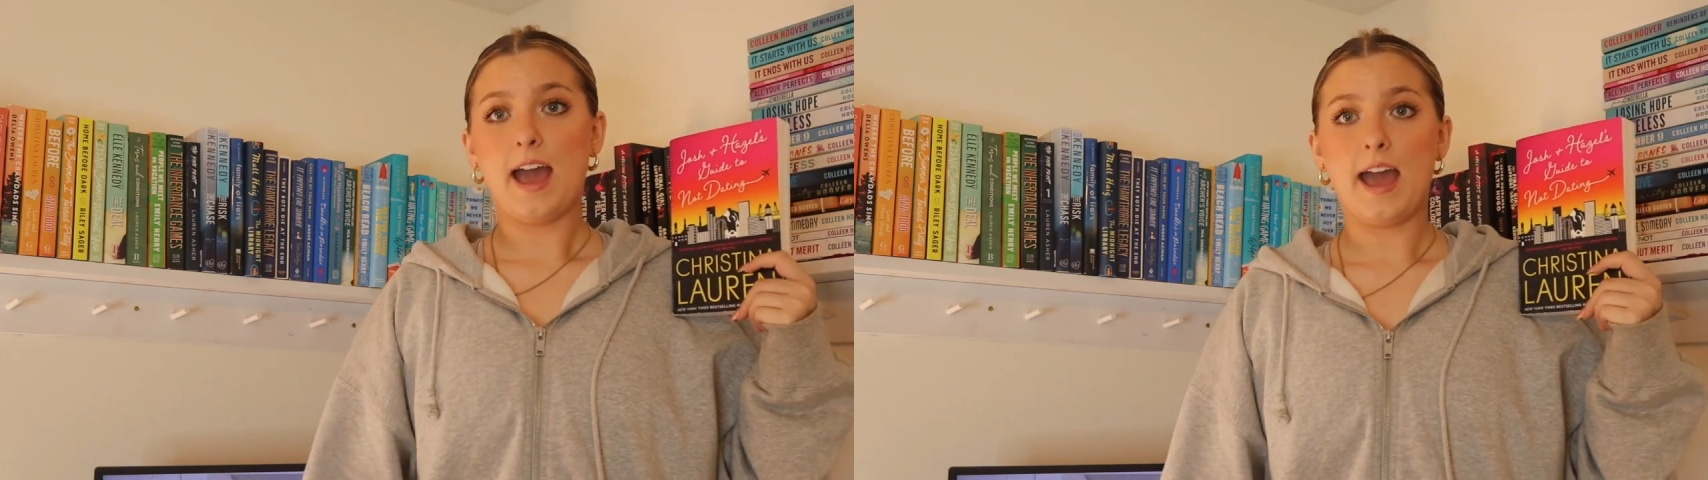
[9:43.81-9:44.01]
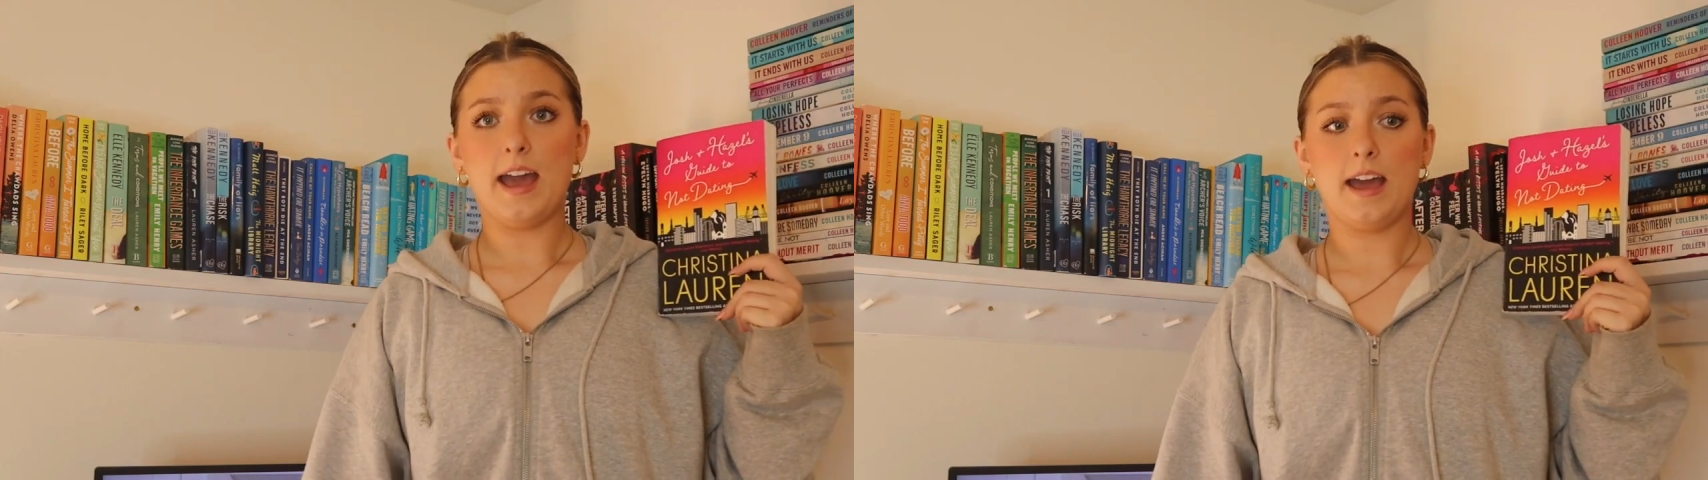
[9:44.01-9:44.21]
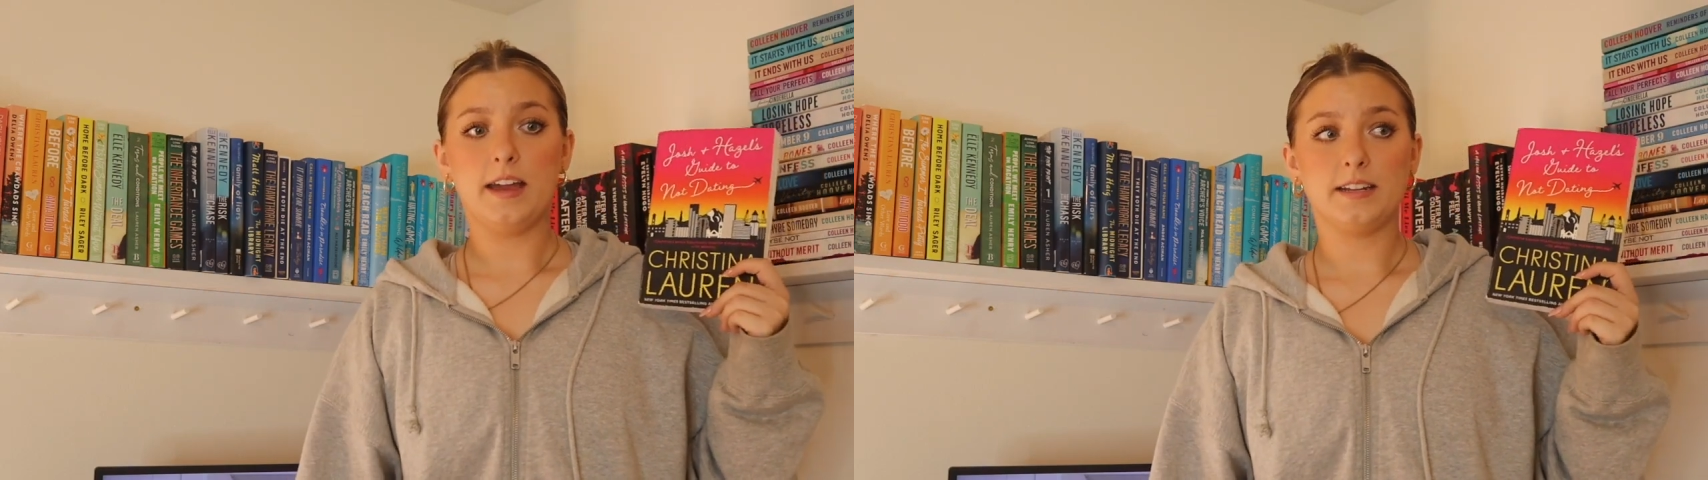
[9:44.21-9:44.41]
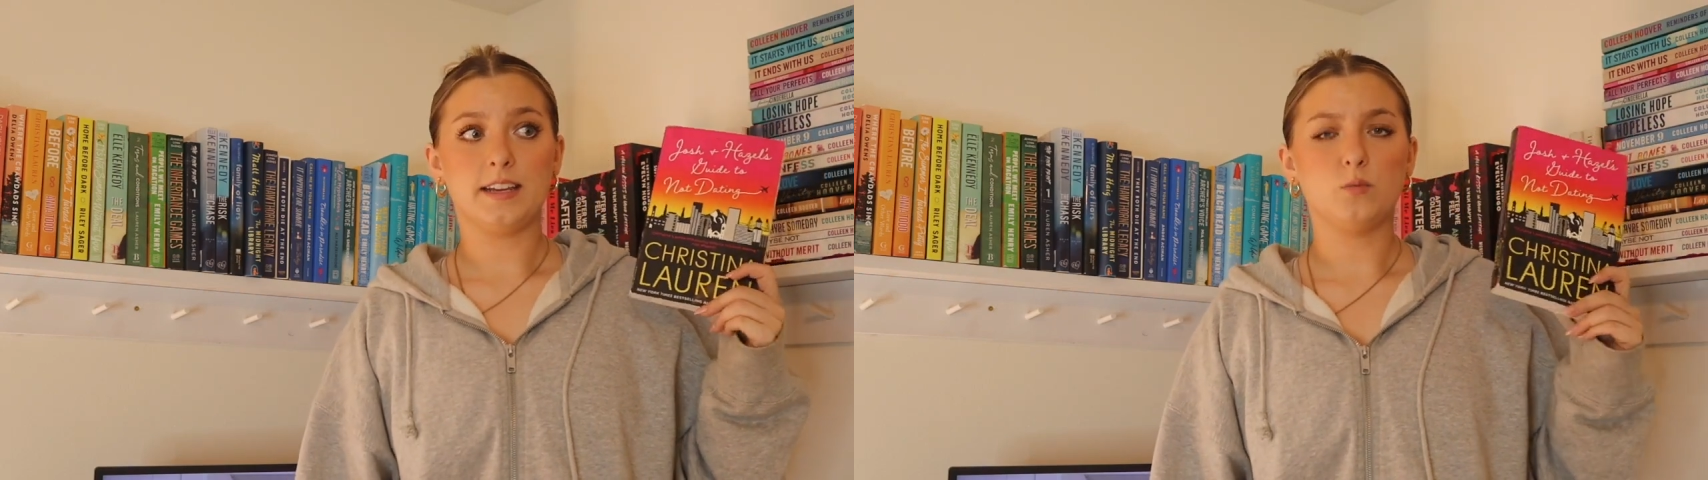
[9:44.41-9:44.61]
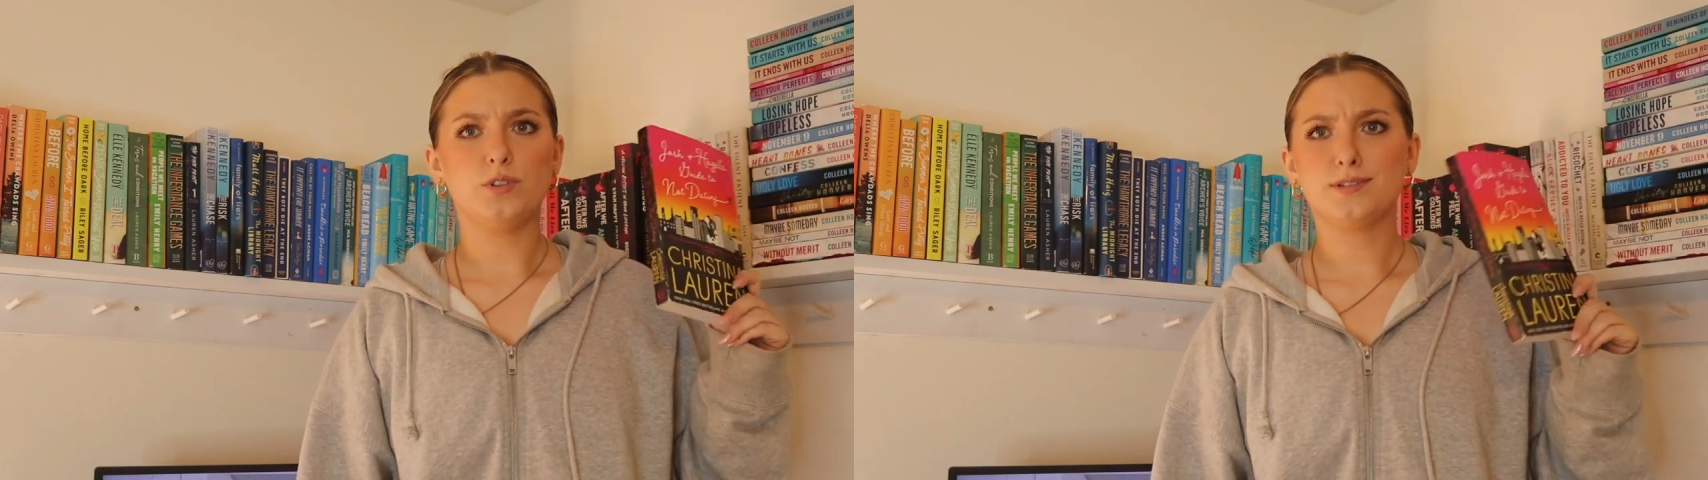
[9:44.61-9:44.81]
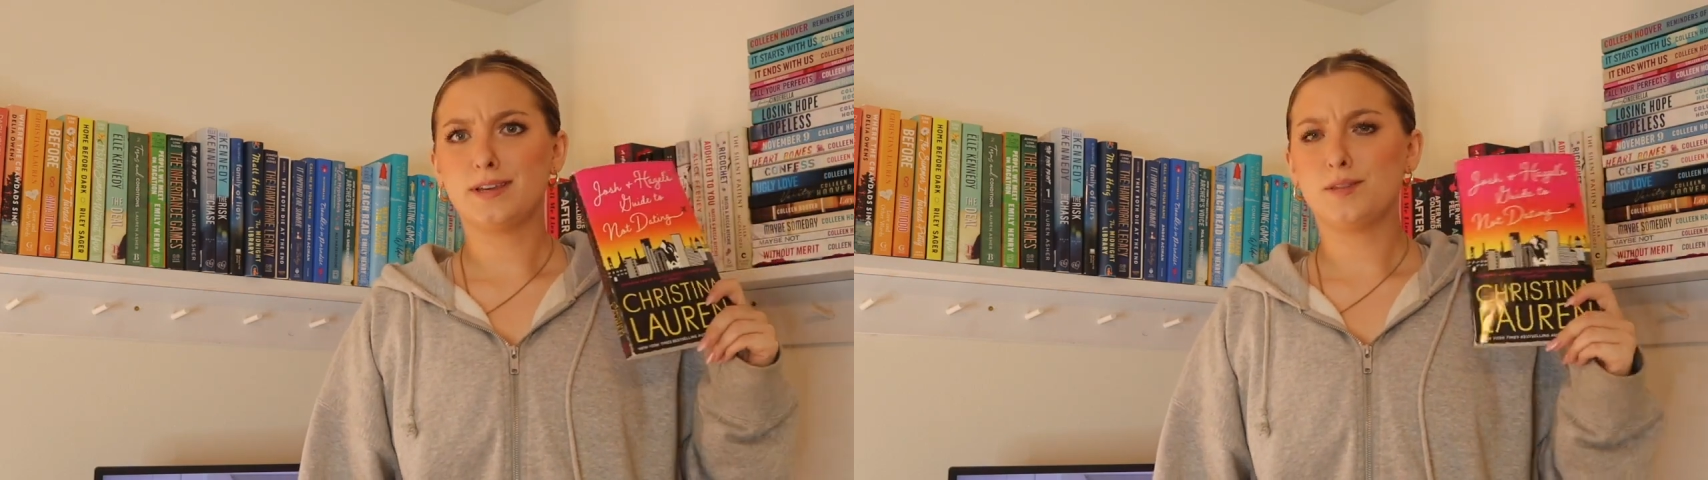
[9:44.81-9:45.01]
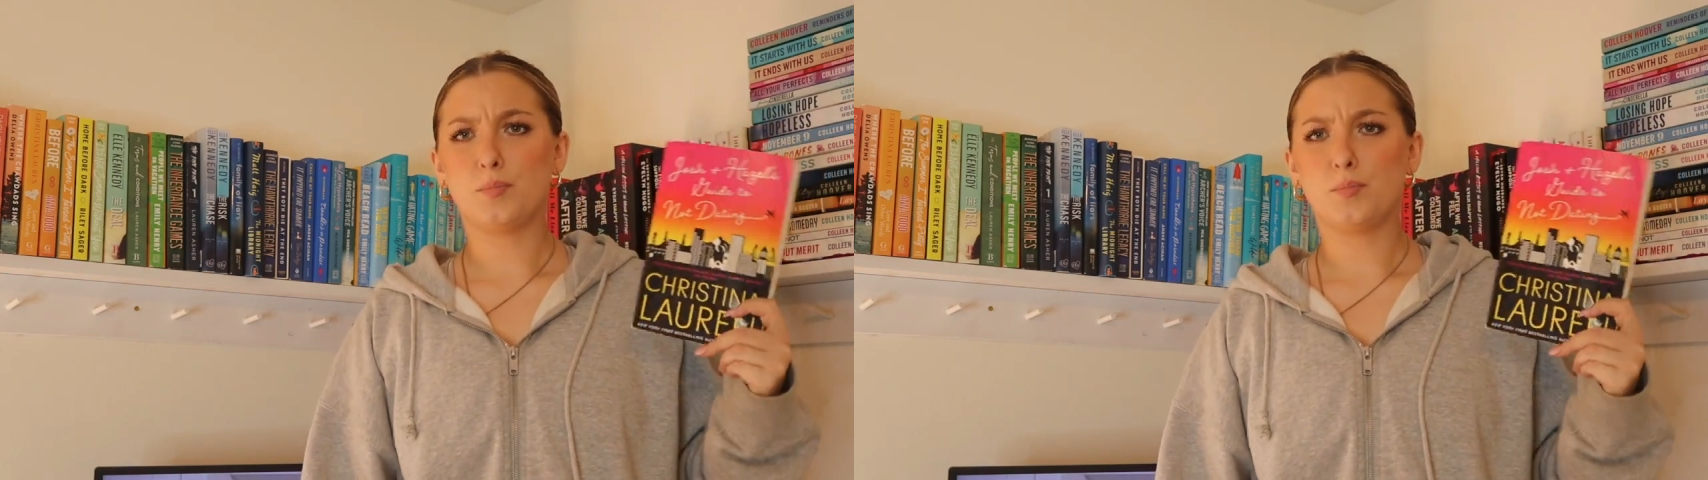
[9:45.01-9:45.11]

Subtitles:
and it was like the